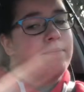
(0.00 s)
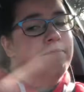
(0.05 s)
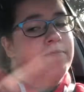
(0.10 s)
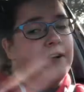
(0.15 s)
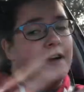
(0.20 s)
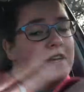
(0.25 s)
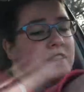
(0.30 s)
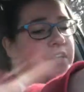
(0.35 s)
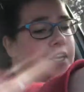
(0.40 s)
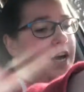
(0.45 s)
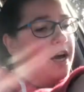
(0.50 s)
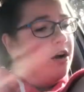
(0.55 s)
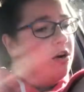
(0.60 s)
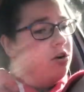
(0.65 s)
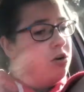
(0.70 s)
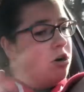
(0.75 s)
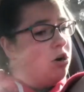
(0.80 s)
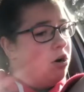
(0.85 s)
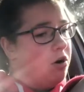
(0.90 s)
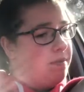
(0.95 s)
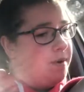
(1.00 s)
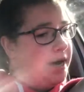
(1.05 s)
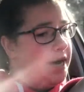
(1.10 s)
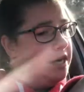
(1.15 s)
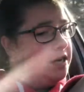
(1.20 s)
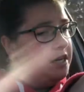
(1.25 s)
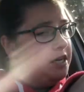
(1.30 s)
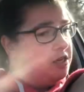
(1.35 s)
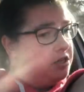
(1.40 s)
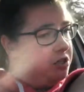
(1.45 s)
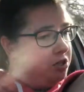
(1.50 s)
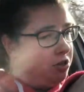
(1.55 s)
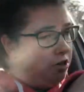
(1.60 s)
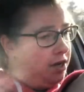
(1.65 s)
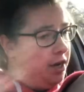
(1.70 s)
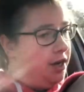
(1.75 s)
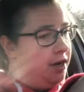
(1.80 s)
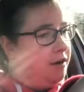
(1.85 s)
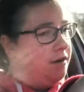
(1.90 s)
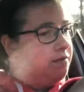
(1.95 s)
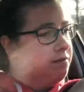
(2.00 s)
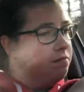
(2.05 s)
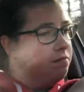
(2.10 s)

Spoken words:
Finally got her car back yesterday.